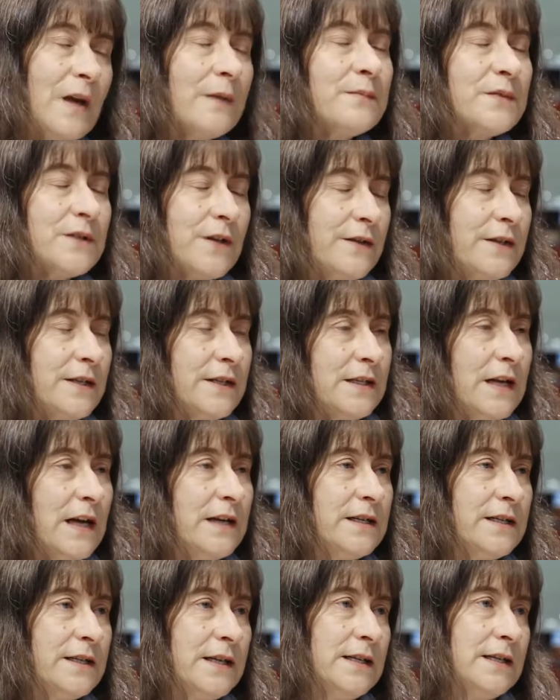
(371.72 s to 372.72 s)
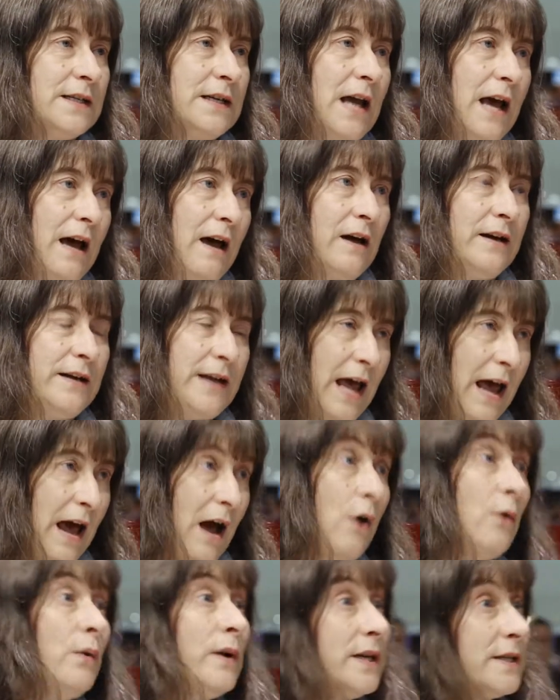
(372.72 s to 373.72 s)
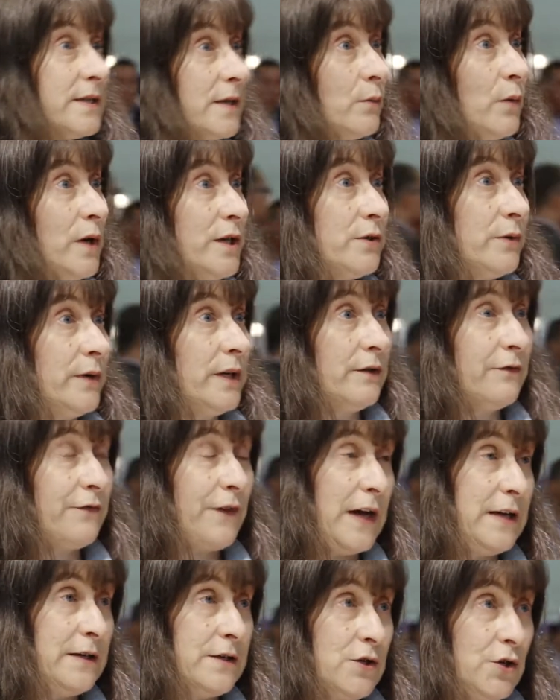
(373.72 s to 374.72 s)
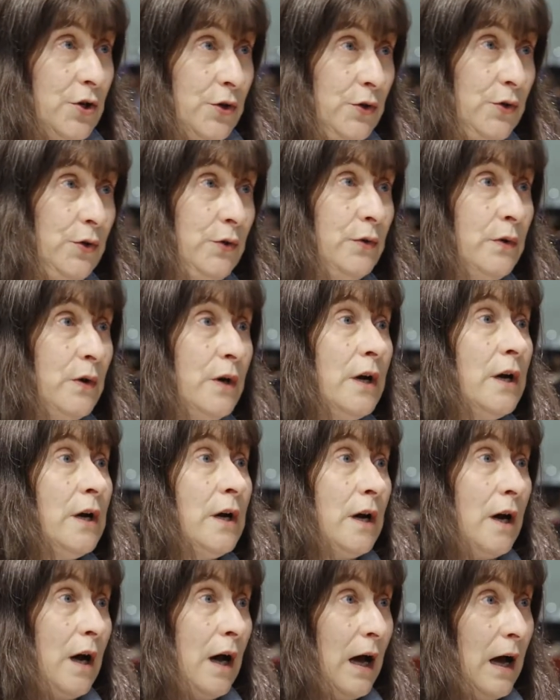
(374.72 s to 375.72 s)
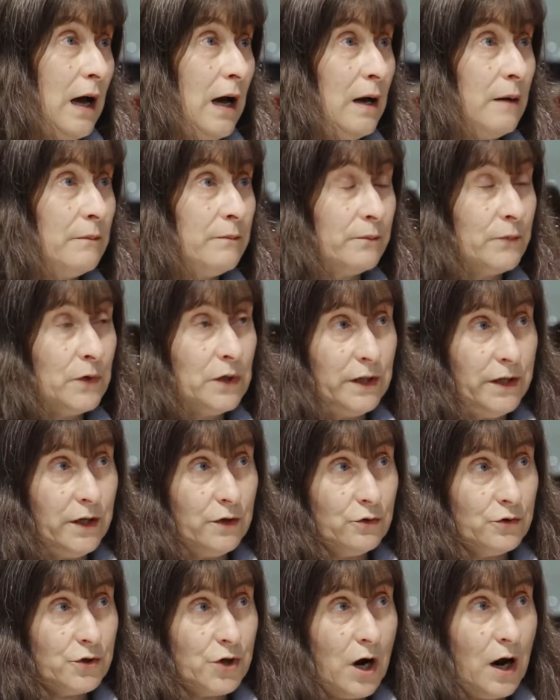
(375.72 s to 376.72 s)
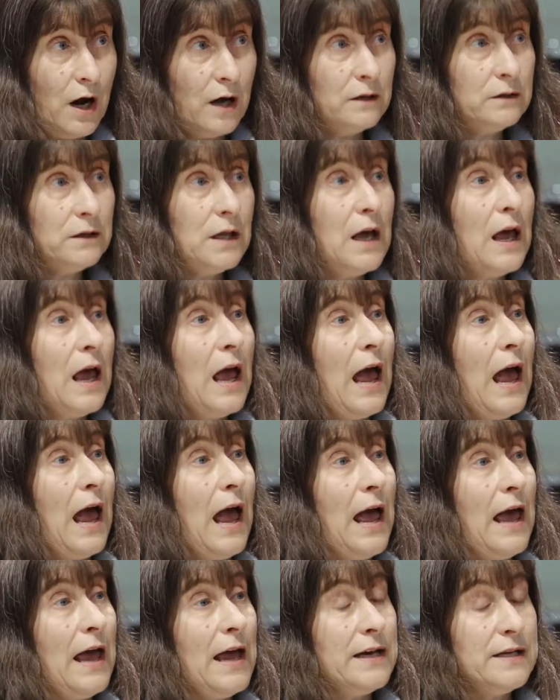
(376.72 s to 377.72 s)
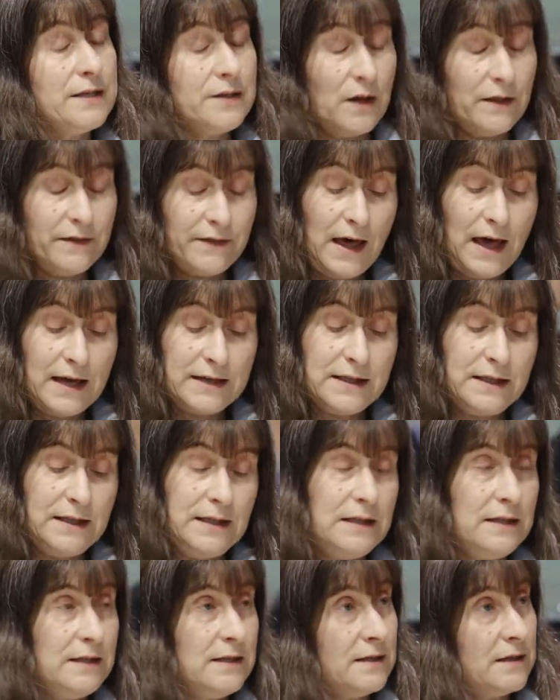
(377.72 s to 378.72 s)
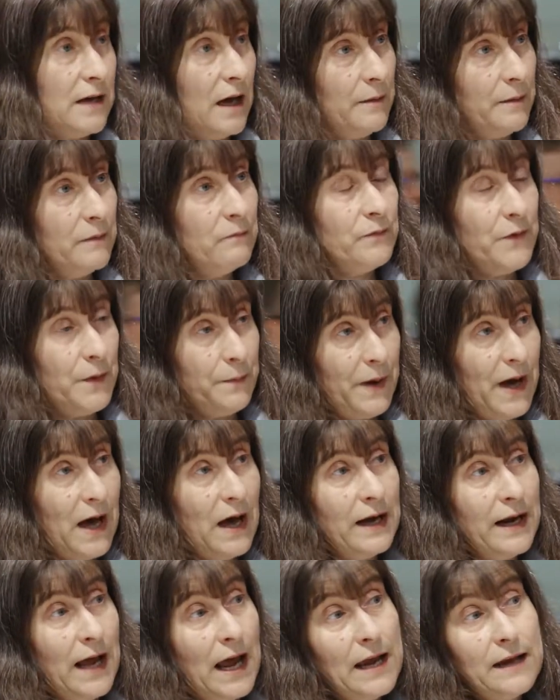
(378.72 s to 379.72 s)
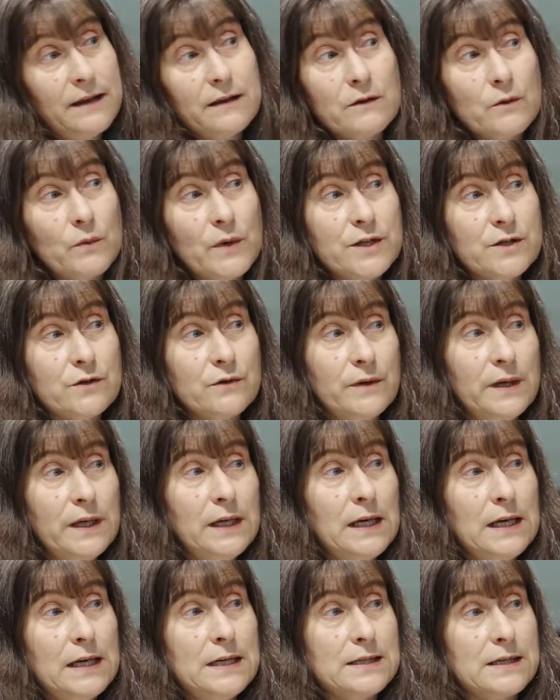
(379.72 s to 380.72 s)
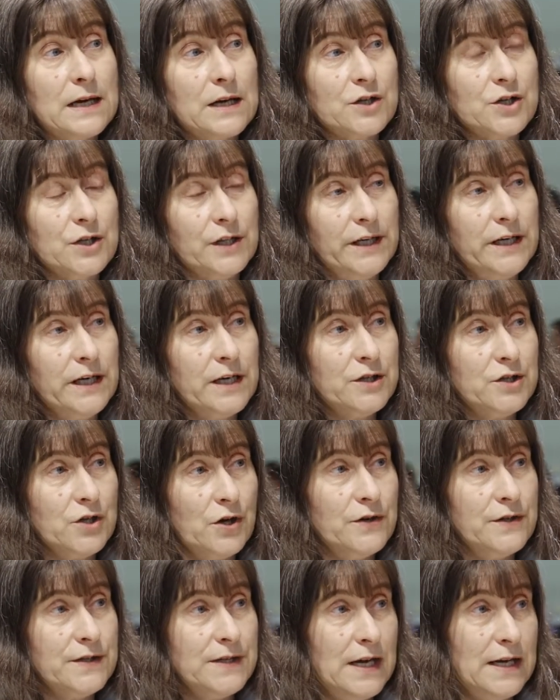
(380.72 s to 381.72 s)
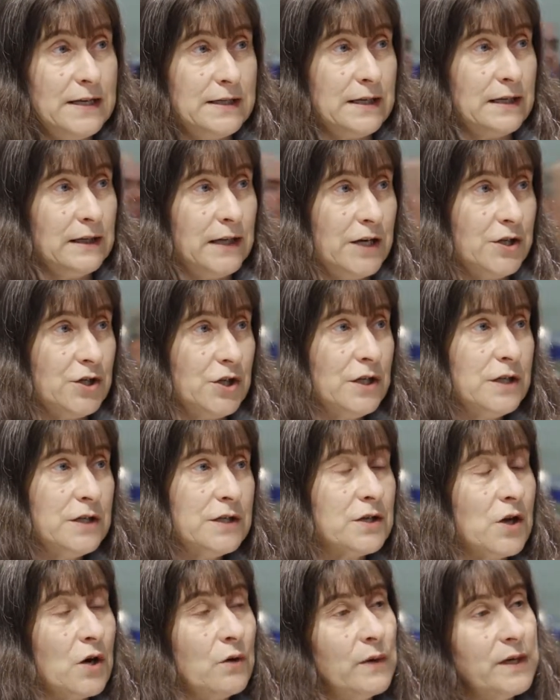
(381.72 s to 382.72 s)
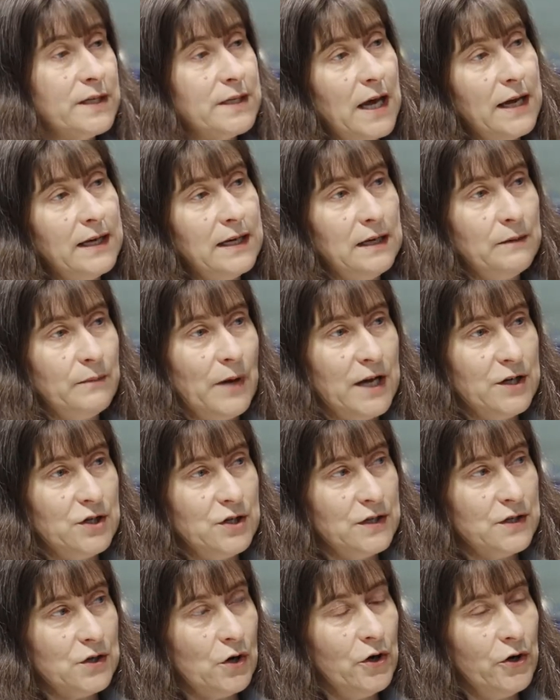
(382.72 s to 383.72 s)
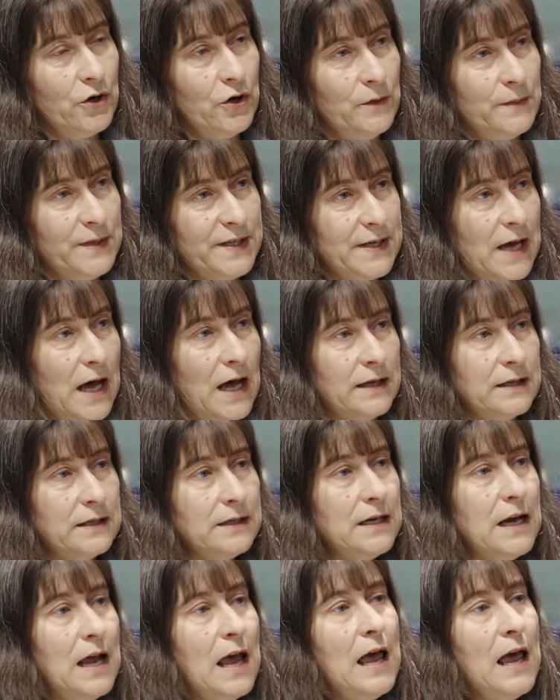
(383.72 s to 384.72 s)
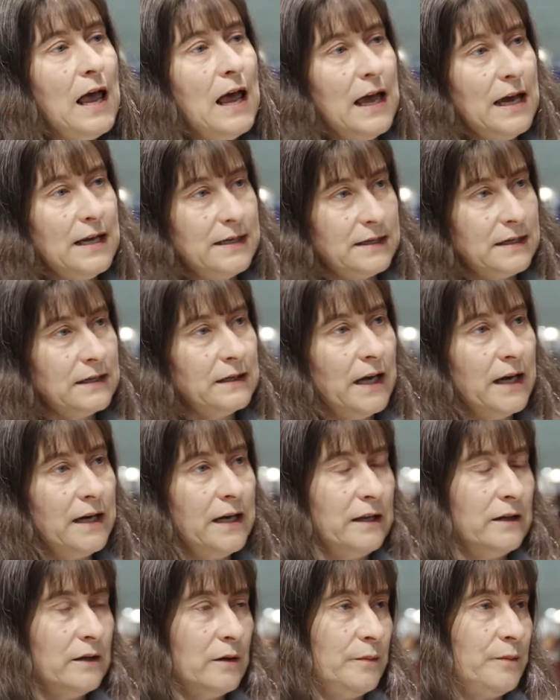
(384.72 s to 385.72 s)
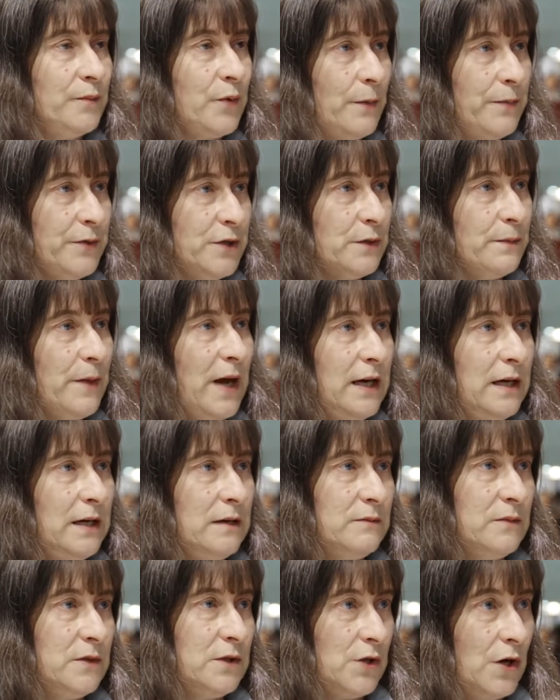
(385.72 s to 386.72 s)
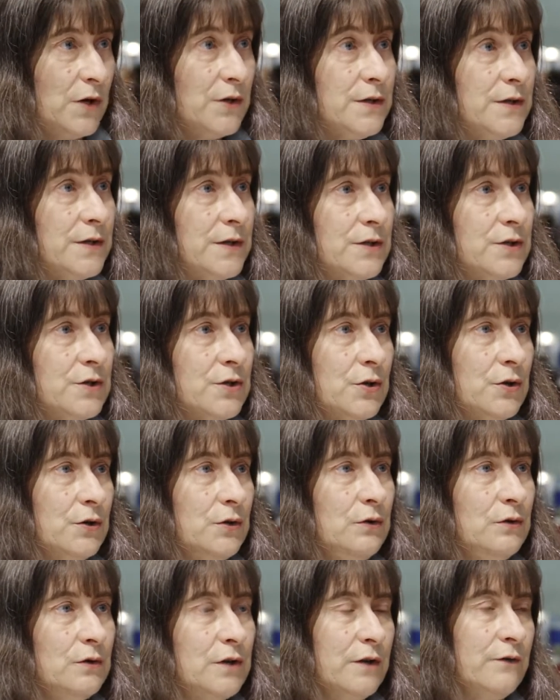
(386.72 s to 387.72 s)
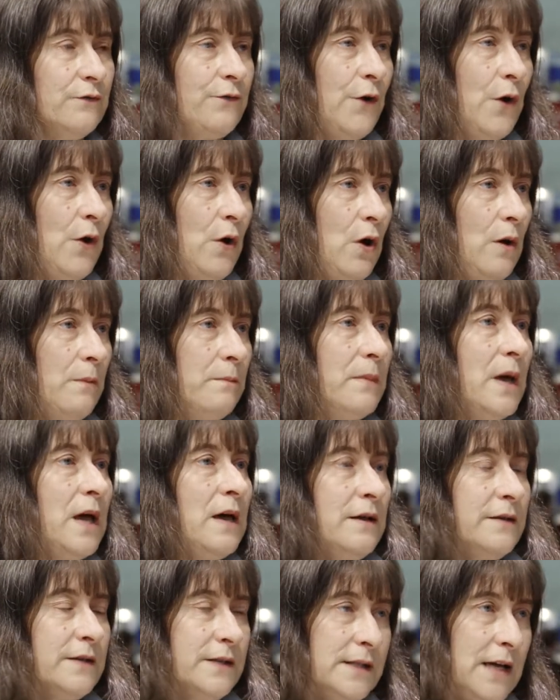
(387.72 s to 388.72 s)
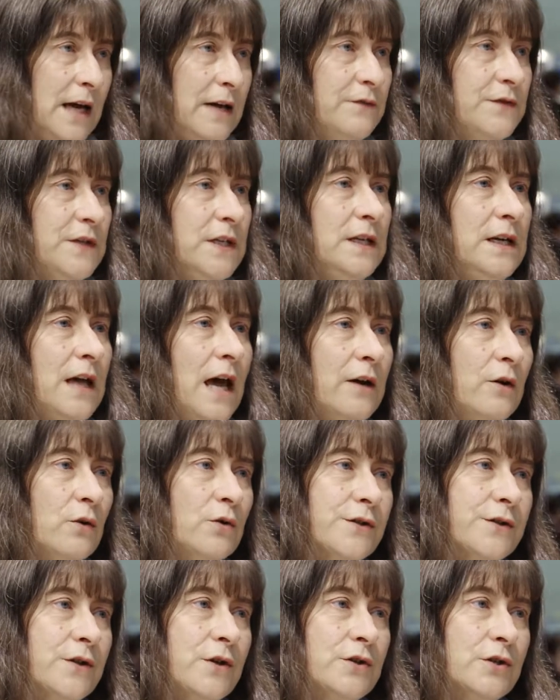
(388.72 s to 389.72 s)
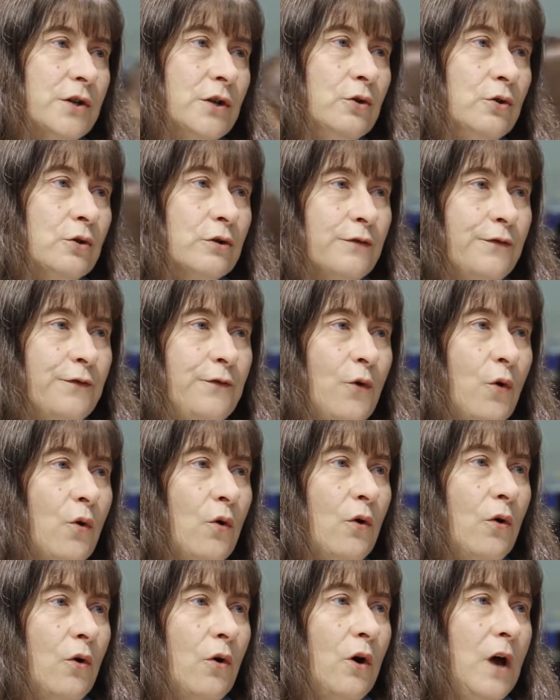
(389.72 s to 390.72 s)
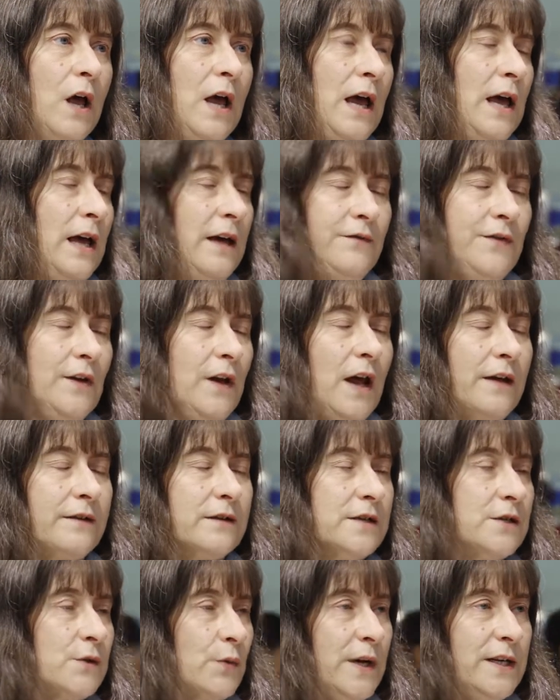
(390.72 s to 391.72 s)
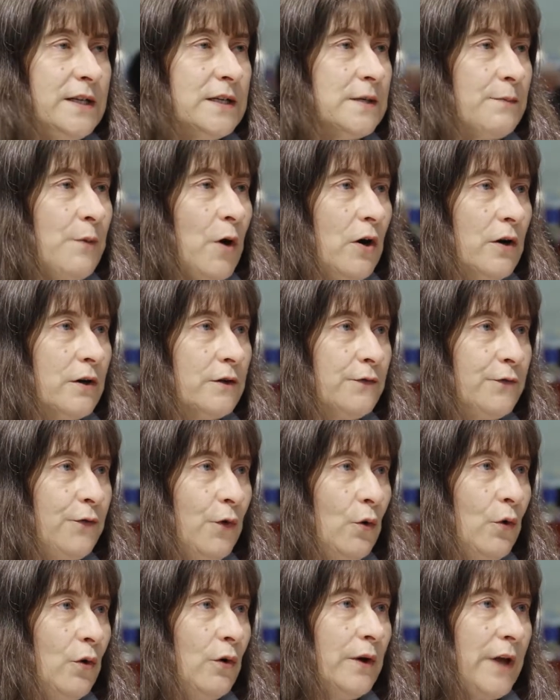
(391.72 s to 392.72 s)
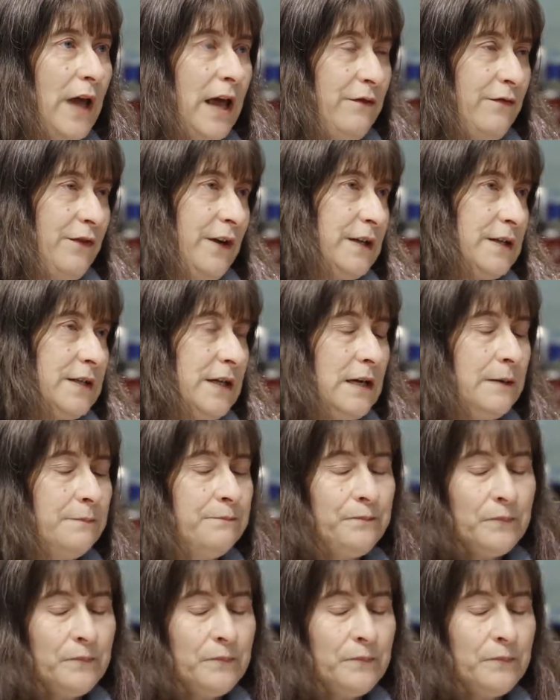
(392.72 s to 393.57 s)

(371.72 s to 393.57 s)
Yep, so the status is now is that we're doing a phase 2 clinical trial, and that is the part A that we're doing is actually a dose escalation. So we're taking patients on irbesartan, escalating the propagermanium dose to confirm the safety and also to look for, if you like, the sweet spot for efficacy.